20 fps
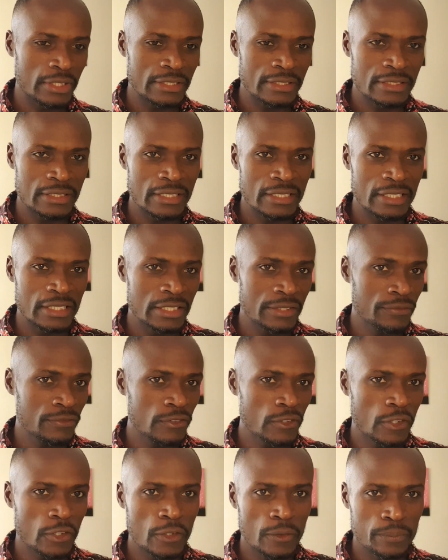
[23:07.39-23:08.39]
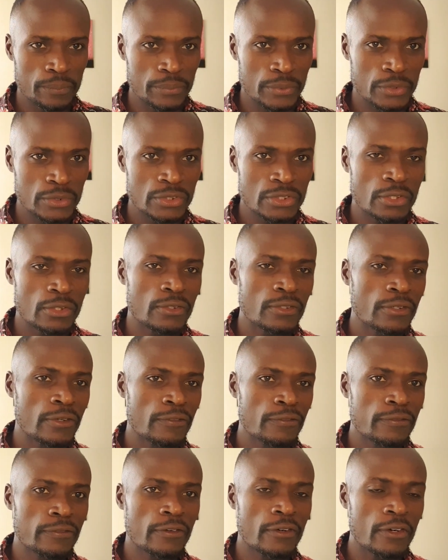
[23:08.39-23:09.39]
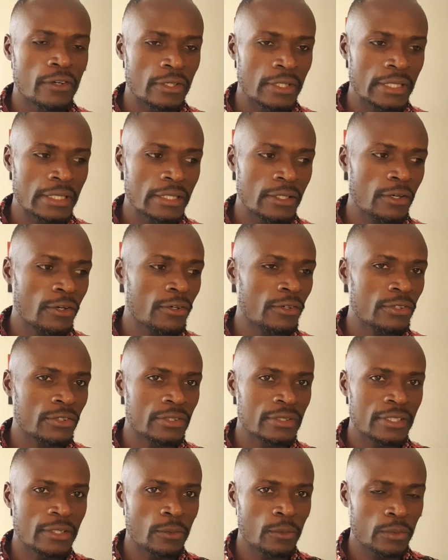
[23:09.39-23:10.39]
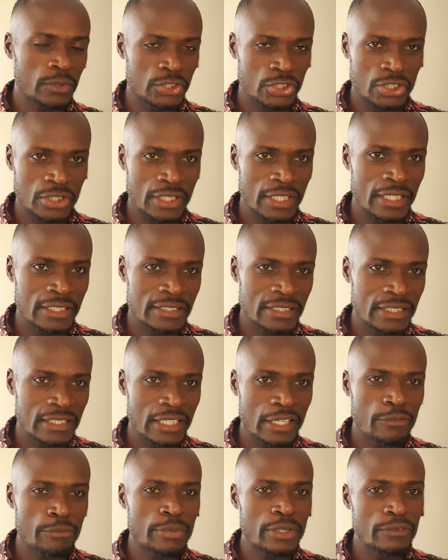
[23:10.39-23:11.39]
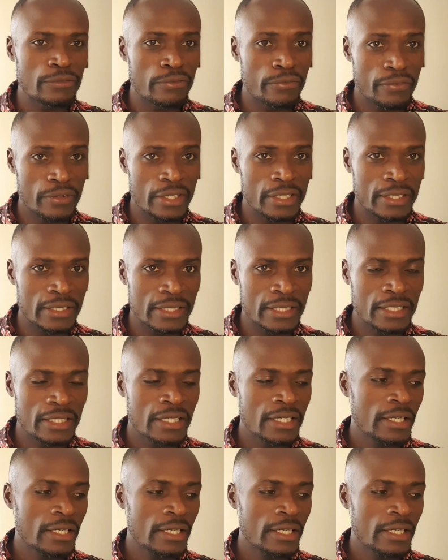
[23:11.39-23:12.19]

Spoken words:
let's say, leave your computer or your phone or the questionnaires that have been filled